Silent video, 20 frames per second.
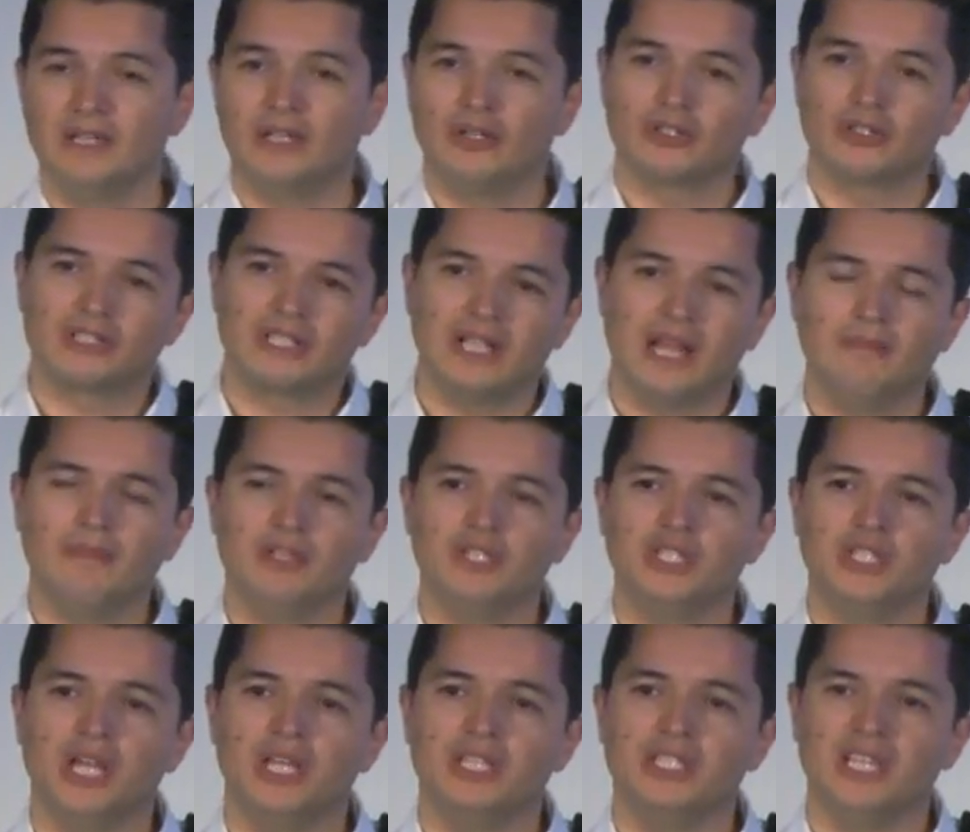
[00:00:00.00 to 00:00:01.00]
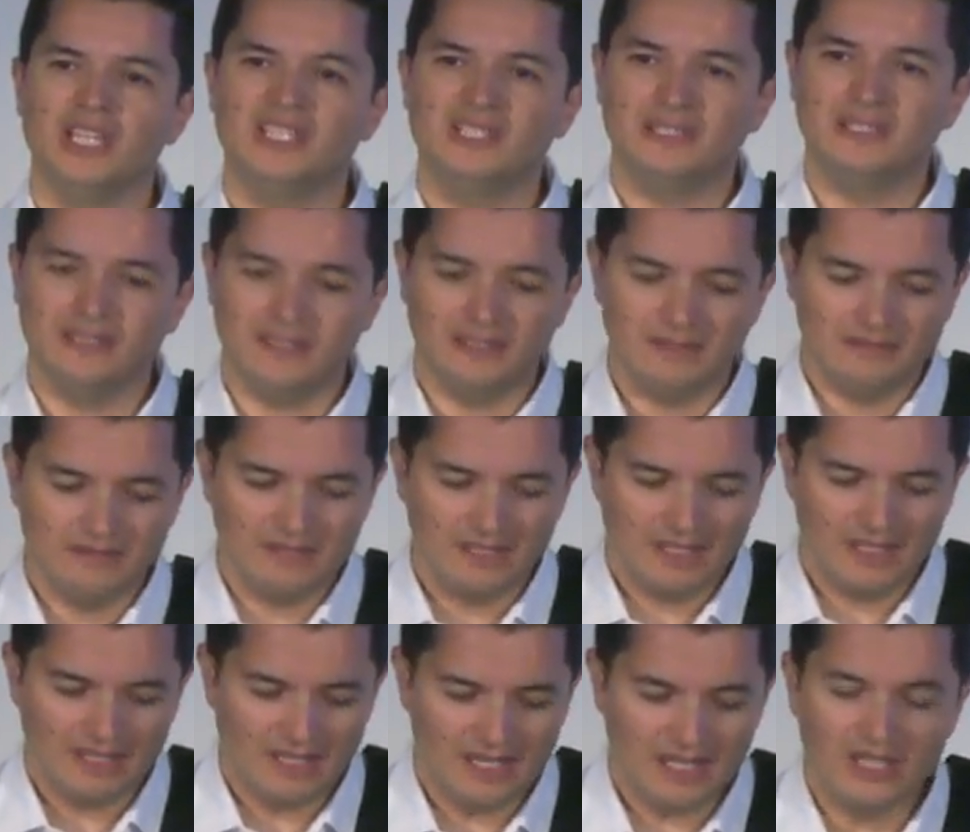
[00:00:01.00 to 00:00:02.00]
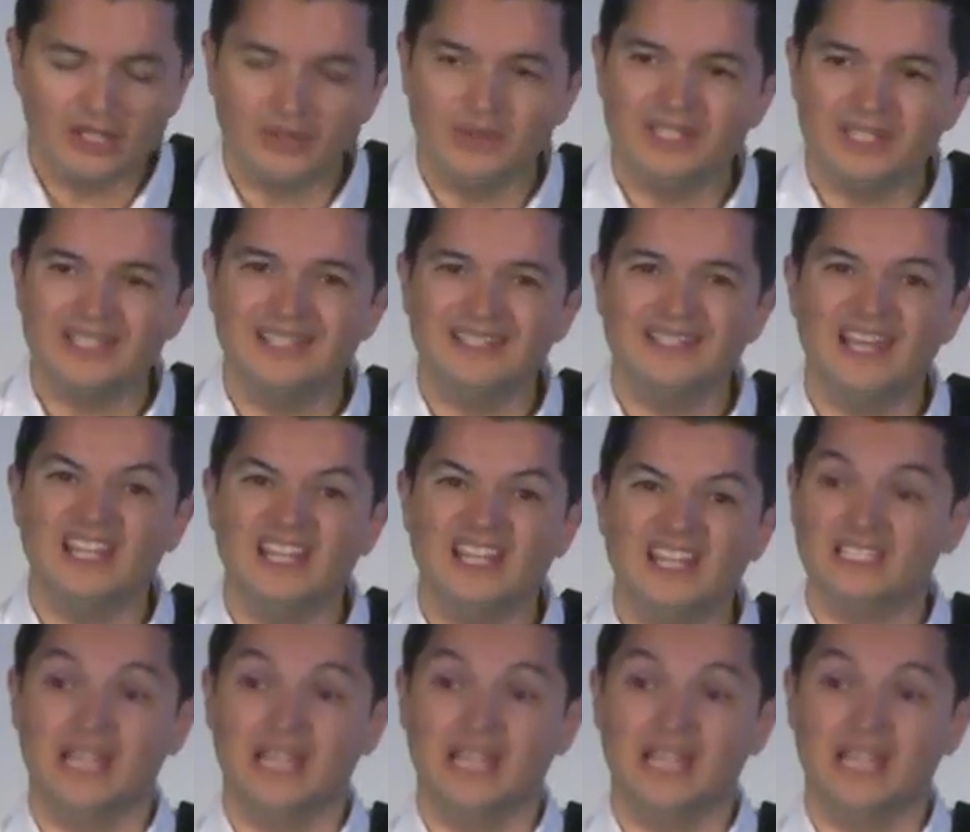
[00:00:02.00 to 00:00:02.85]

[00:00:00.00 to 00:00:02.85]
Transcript: because climate change is increasing the